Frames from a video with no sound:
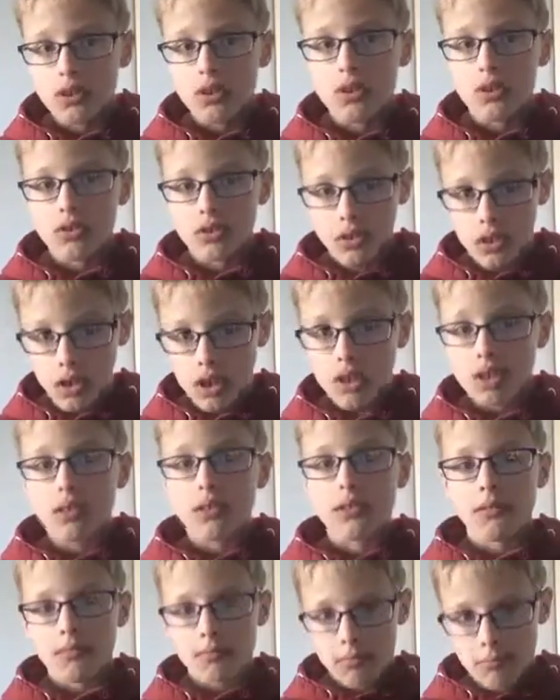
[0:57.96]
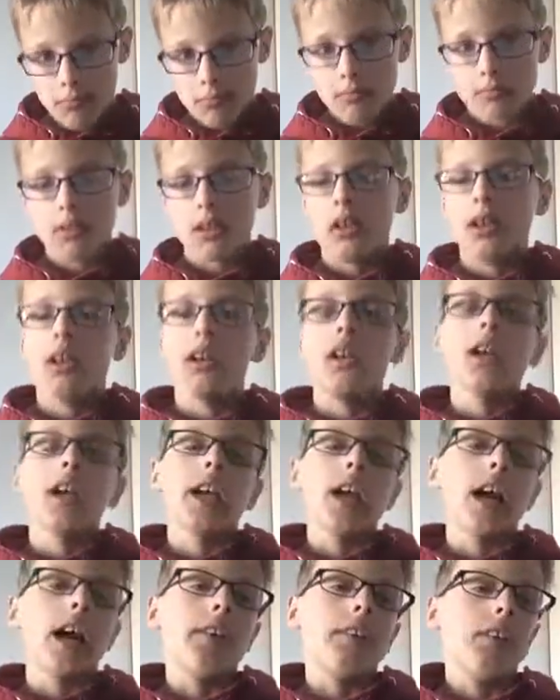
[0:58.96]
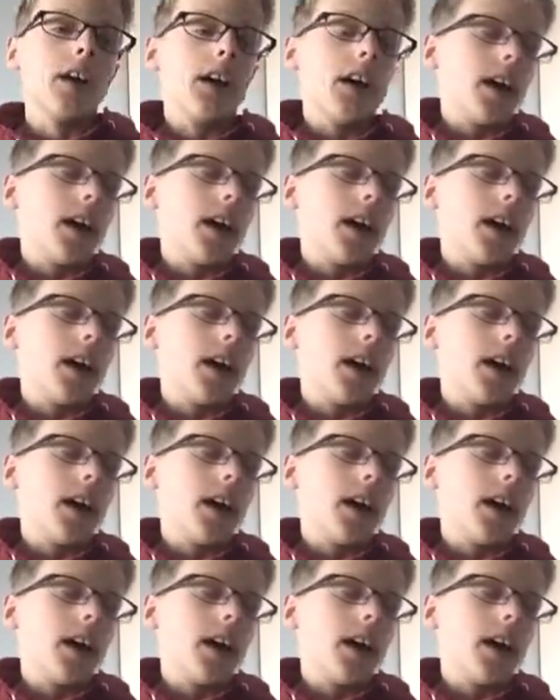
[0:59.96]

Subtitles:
Good talk. Yeah,